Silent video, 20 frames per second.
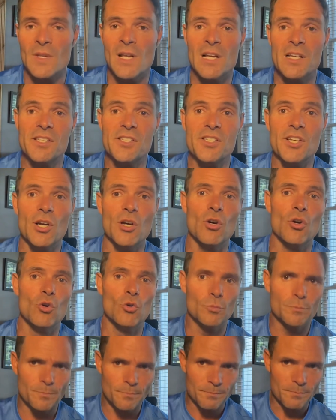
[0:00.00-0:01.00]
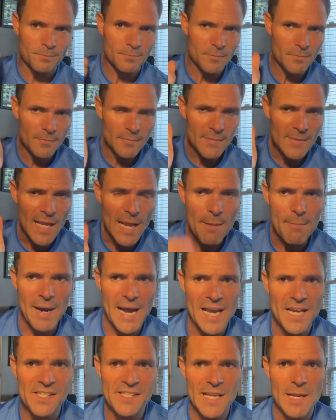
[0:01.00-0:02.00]
So
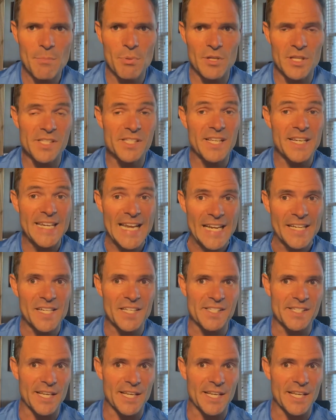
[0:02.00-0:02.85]
my example is the dentist.